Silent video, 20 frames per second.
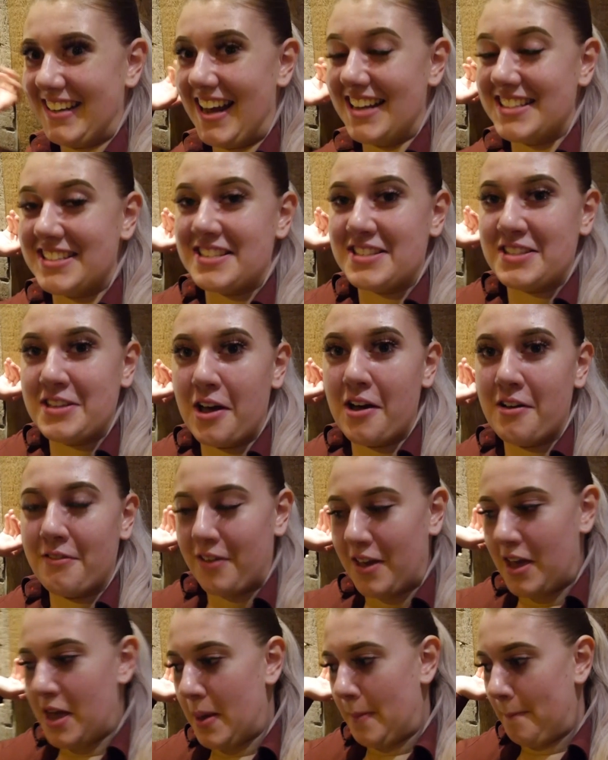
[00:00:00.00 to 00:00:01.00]
And I had to
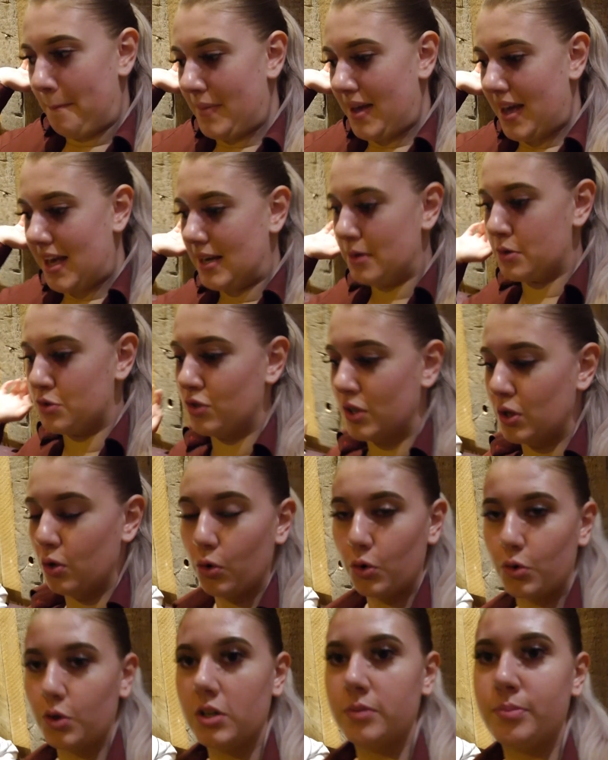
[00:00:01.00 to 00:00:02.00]
serve him, and it was really
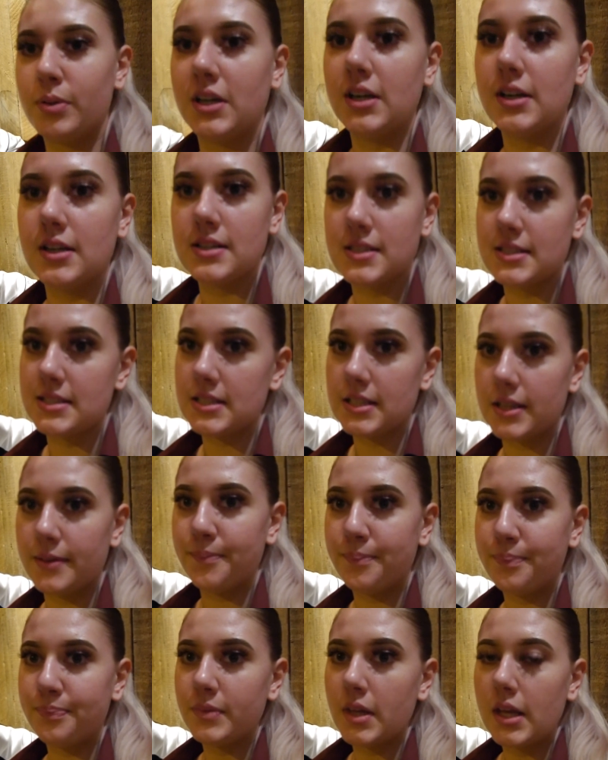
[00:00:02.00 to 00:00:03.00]
awkward because it was
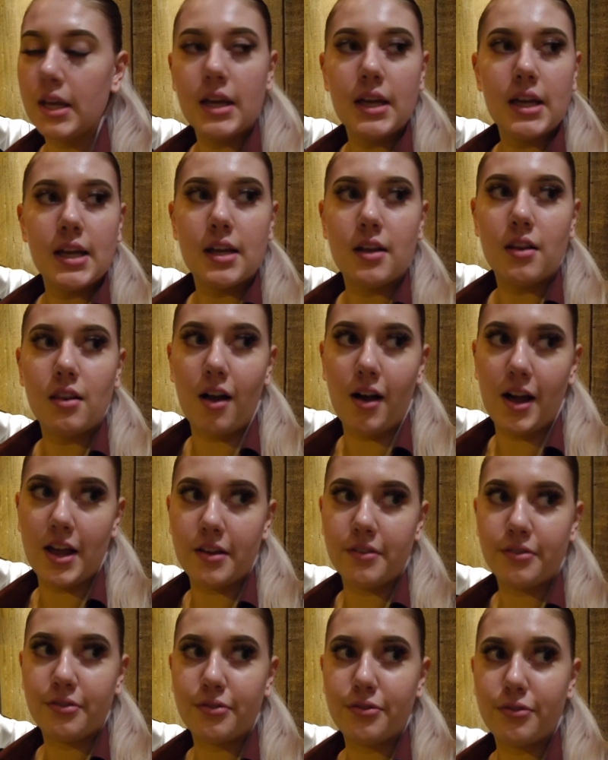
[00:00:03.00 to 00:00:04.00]
funny.
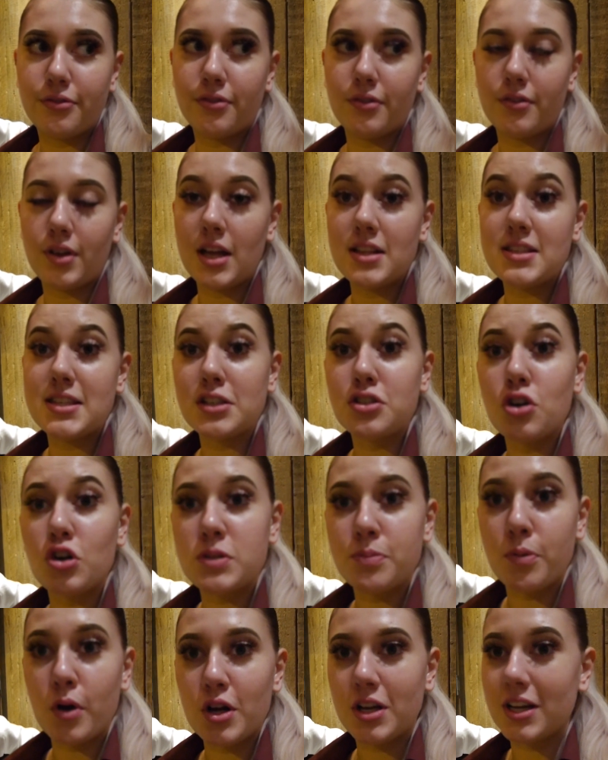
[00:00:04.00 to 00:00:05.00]
Life. And
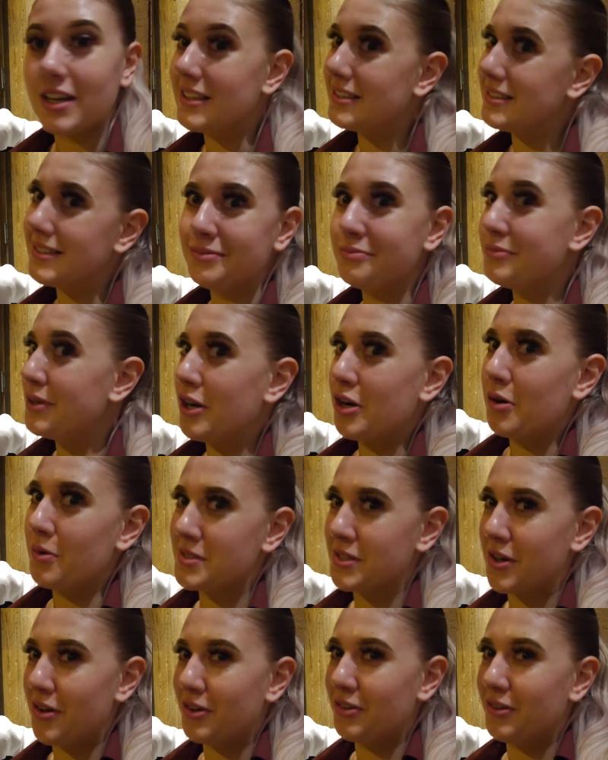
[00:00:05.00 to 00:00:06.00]
TikTok's broken, we don't know
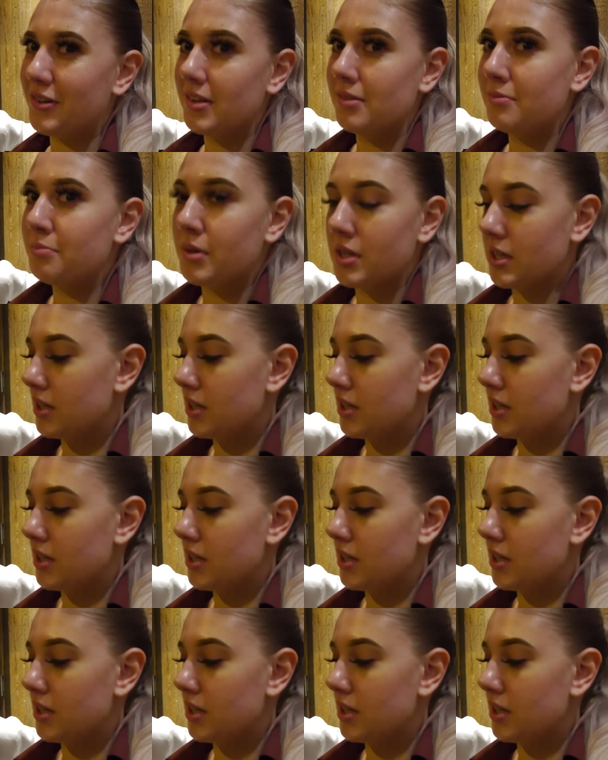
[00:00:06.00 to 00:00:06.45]
what's going on,